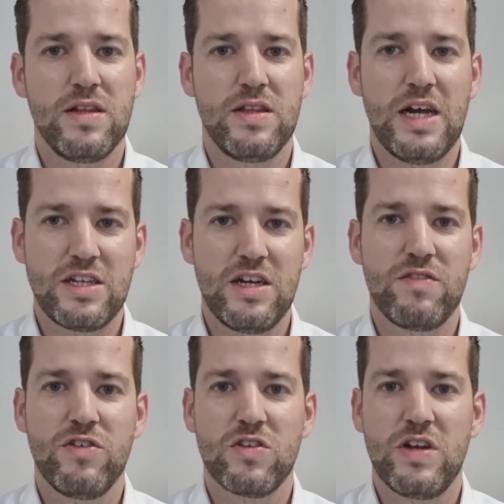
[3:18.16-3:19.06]
That's it
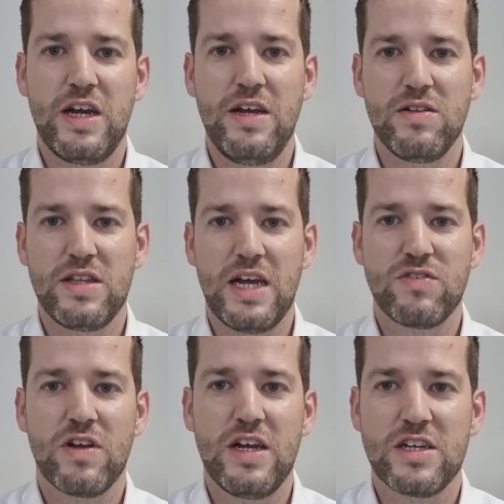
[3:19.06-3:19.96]
for today. Thanks
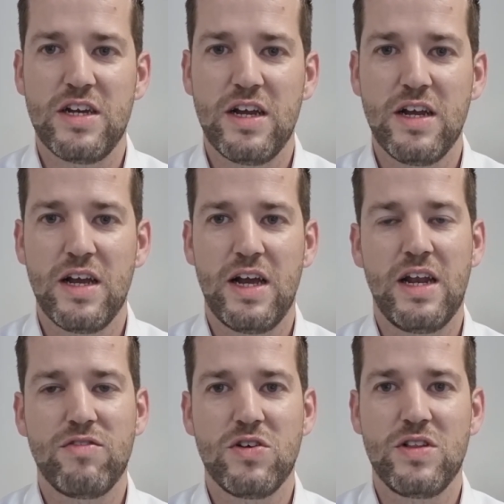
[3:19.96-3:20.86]
for listening and
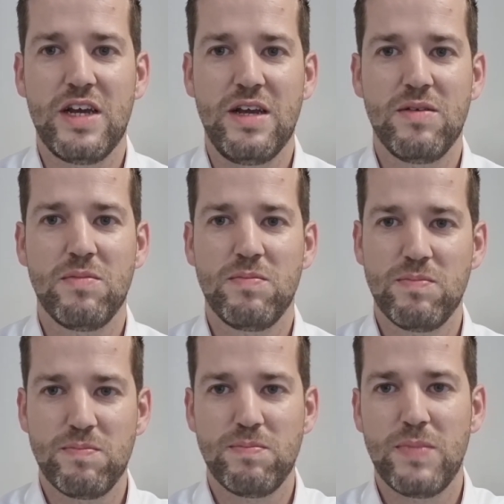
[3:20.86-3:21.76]
have a good day.
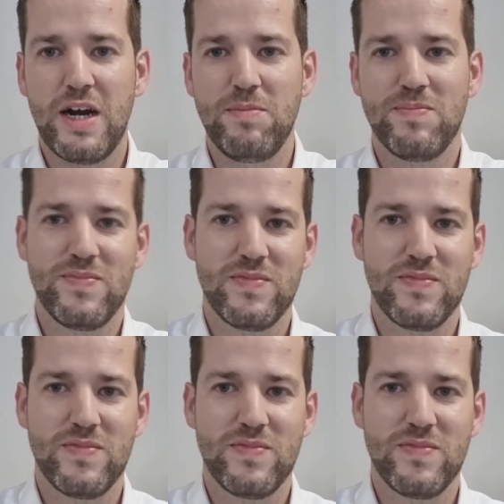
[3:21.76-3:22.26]
Bye.